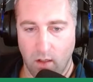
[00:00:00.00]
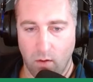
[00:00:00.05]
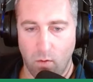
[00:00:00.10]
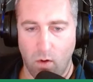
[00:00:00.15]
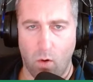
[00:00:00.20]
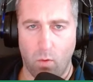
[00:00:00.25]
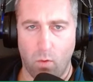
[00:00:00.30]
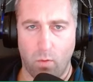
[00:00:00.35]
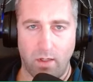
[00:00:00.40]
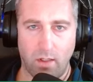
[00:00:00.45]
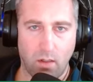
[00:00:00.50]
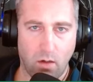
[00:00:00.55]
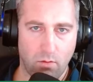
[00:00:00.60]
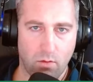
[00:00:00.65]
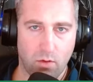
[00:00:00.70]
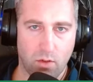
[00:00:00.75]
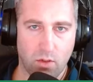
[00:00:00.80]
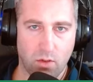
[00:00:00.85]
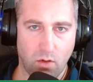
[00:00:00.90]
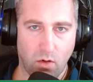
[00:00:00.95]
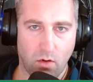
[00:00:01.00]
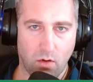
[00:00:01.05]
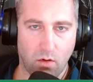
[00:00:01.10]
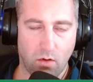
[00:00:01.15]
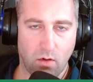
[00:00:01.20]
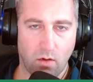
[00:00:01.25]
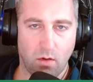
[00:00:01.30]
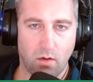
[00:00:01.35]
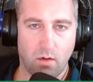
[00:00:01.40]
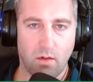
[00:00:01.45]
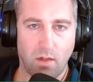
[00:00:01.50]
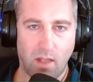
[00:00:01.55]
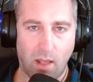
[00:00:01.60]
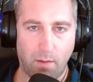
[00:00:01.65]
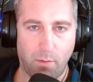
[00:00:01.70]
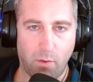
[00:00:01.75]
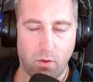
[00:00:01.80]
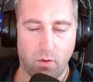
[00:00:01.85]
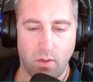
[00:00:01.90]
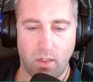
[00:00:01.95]
Well, we know the stock
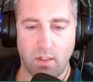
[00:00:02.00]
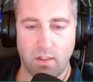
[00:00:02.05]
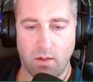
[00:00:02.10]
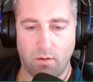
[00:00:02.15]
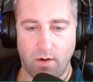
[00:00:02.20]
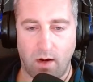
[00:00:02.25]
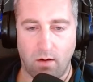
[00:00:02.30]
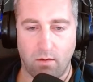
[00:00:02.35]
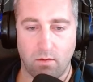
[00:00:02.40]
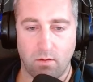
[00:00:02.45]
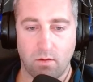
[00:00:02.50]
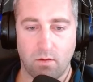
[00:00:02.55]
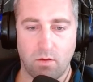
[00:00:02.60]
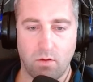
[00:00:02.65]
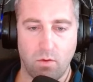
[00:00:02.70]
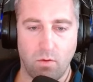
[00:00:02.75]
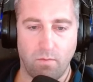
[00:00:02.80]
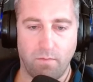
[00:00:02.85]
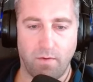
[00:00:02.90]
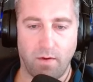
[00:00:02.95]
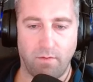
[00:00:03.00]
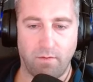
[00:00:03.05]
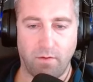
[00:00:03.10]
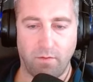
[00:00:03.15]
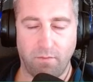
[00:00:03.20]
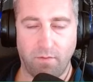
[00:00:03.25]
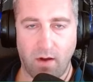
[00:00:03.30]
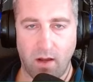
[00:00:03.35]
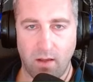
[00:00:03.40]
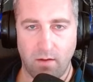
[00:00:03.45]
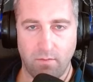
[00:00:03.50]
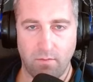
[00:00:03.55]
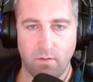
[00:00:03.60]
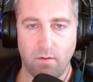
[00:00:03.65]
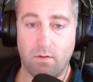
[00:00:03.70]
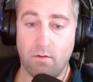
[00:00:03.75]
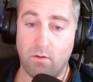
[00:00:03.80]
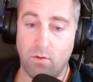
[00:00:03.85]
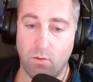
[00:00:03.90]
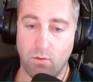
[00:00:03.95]
Apple is around 255
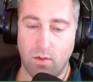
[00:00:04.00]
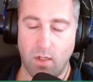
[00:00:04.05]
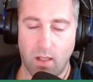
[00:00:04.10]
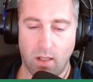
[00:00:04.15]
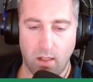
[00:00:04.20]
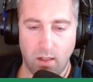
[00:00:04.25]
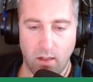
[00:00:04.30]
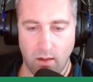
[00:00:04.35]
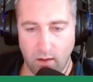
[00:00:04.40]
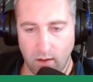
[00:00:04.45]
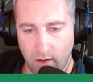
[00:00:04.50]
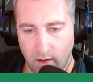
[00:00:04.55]
today.